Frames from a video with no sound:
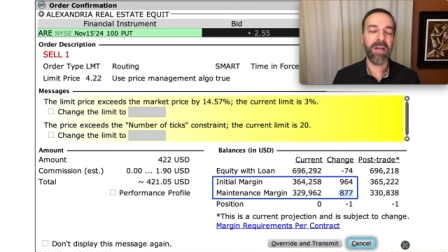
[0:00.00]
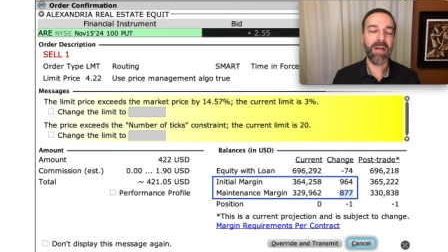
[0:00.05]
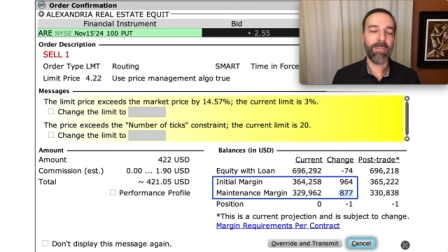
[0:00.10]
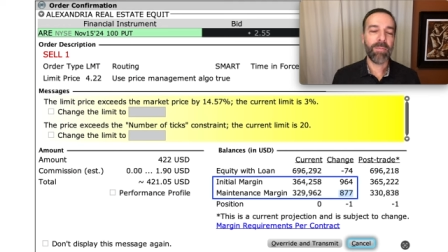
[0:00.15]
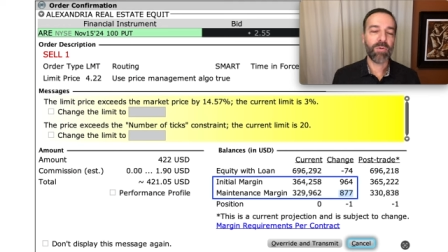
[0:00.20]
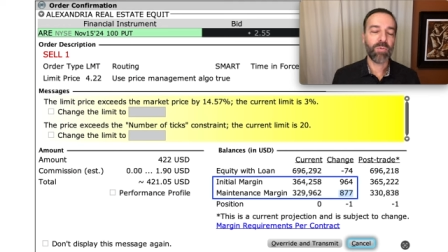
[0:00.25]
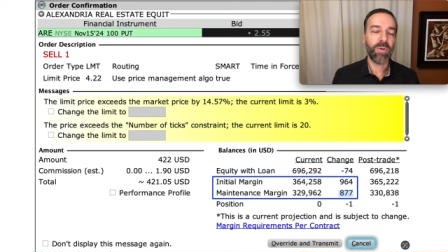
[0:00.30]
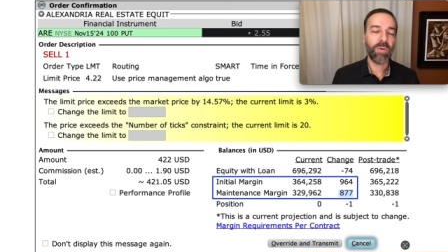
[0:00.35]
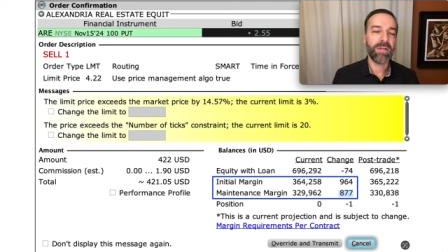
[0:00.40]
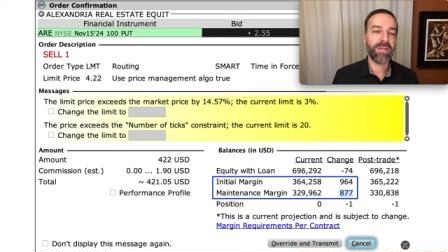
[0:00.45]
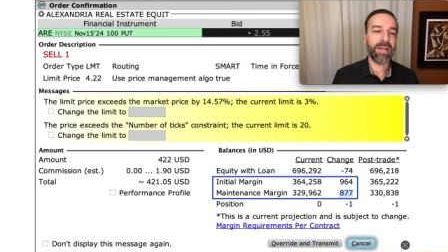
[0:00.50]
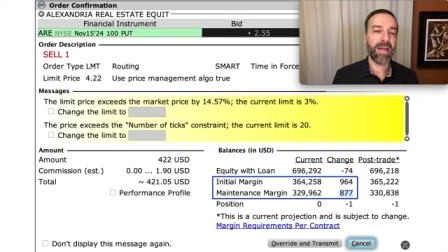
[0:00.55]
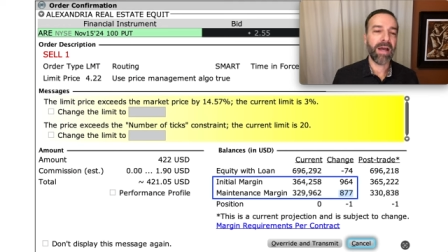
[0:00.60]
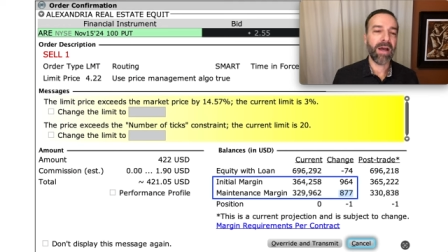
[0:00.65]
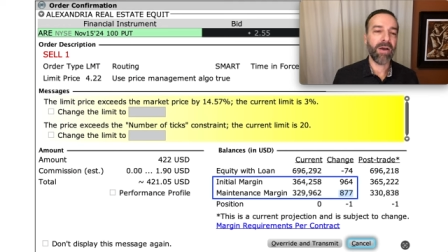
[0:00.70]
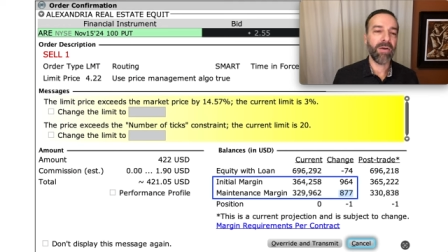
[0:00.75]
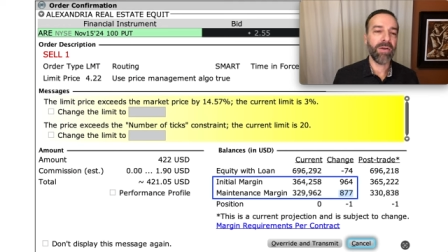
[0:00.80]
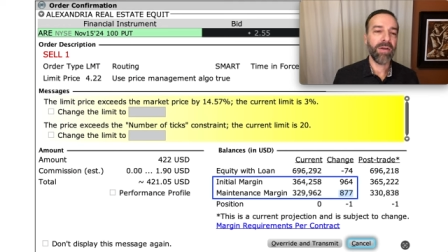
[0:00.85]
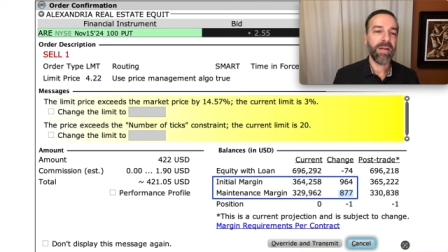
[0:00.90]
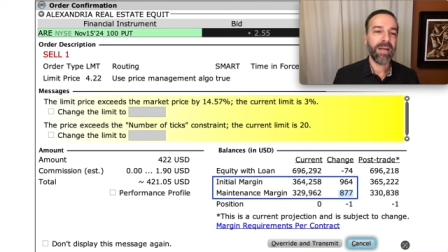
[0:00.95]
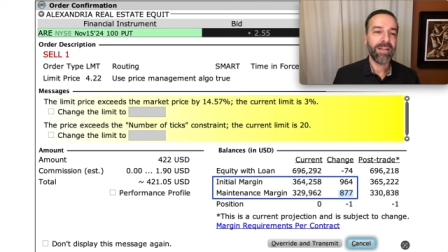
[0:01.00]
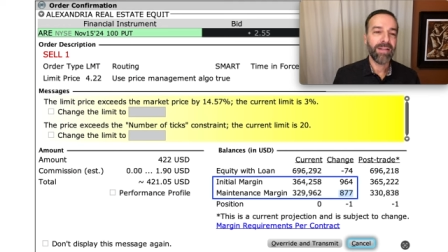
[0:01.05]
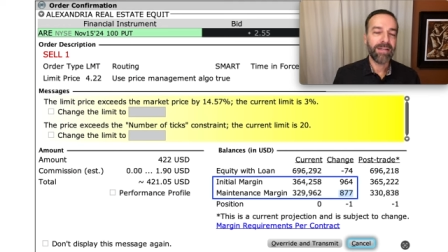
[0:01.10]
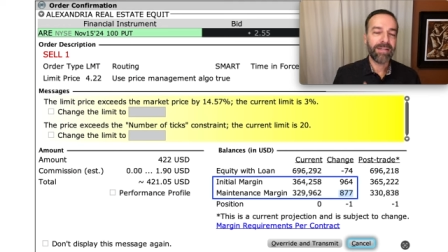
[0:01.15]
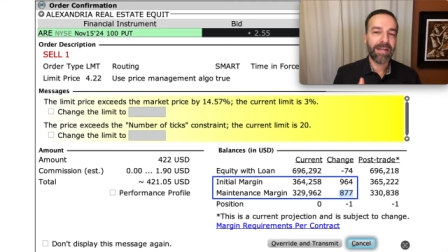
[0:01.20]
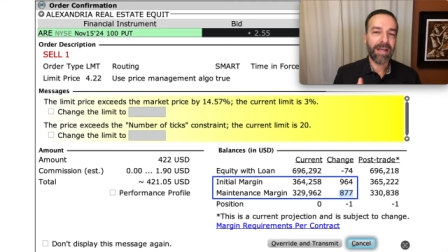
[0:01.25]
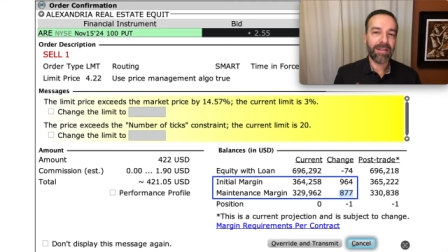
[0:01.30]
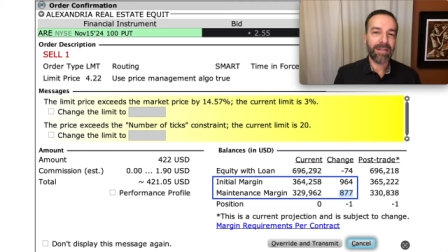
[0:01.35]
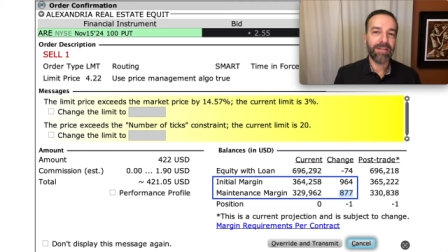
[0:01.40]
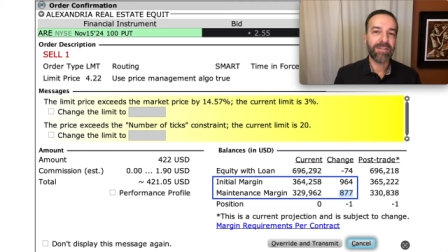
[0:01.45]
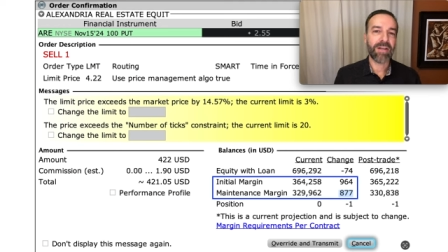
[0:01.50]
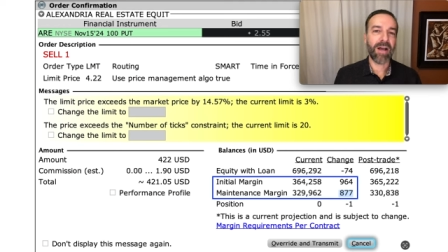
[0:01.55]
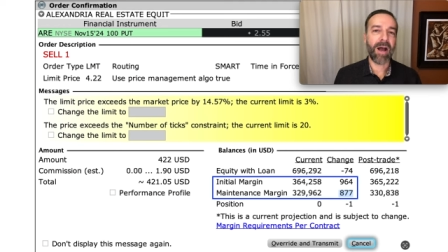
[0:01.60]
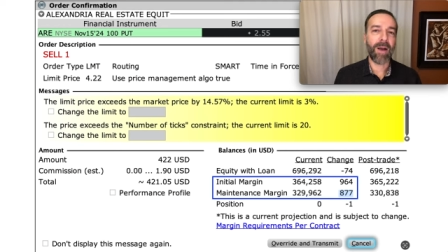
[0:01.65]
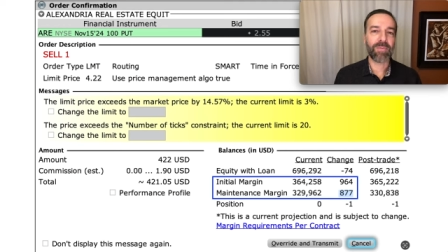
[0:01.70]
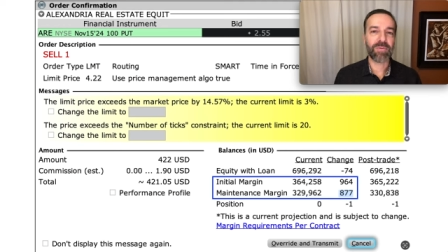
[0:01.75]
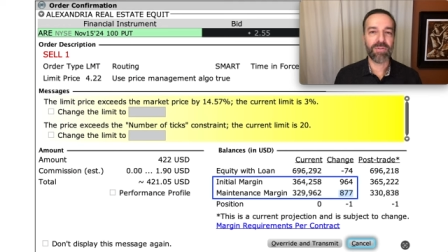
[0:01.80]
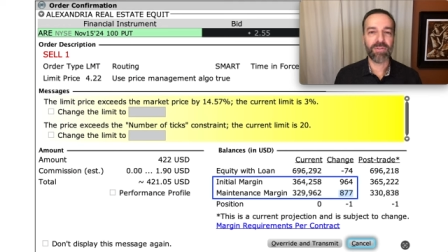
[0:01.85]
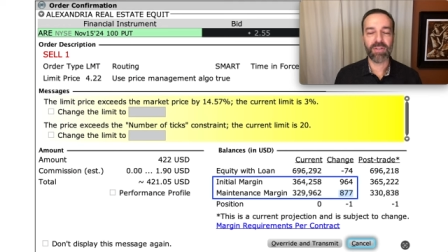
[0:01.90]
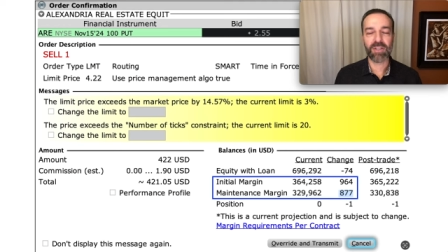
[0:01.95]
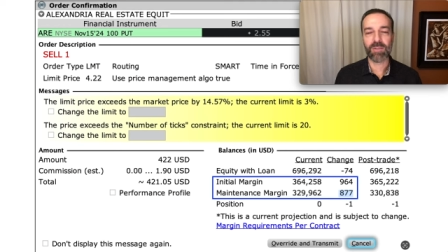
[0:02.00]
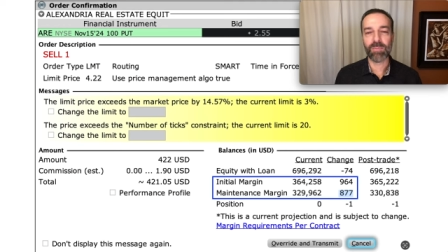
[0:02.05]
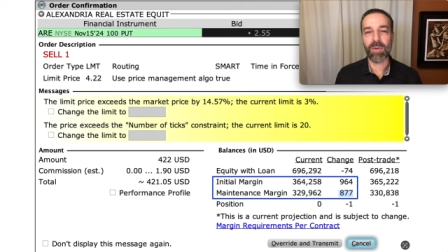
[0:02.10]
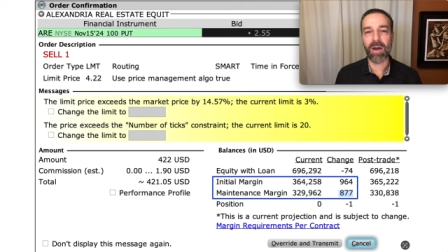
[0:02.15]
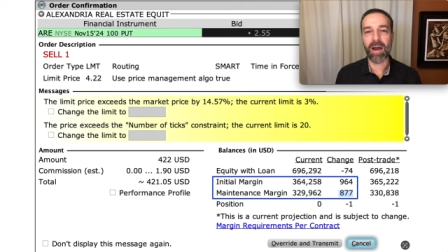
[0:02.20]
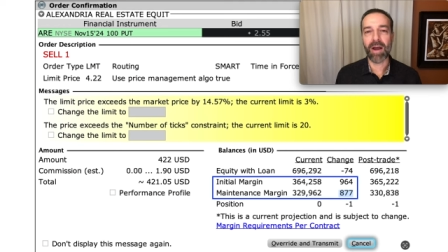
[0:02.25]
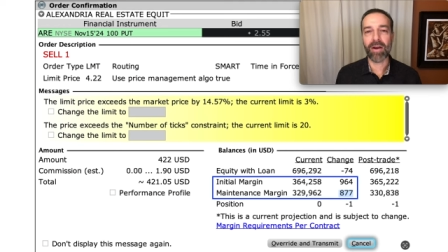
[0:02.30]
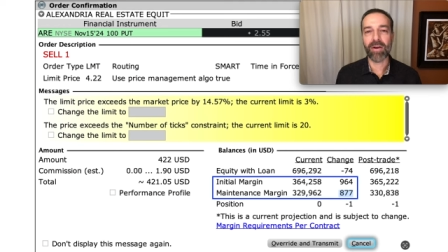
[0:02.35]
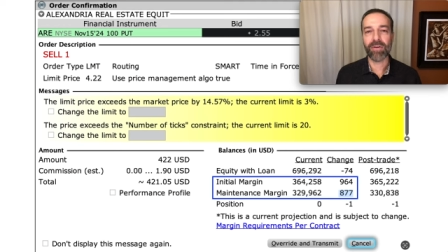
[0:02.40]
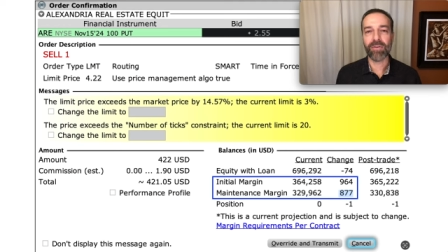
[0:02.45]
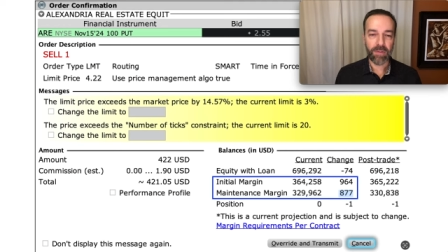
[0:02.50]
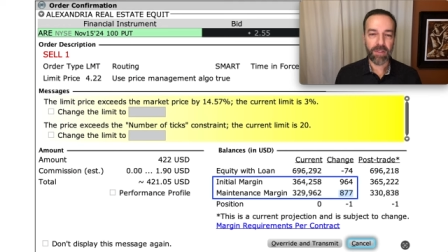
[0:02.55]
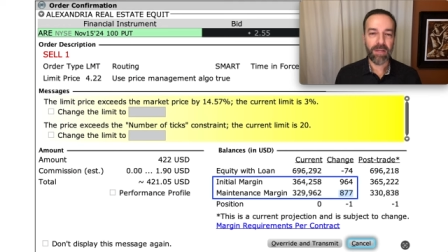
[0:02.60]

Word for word: between now and the date these options expire.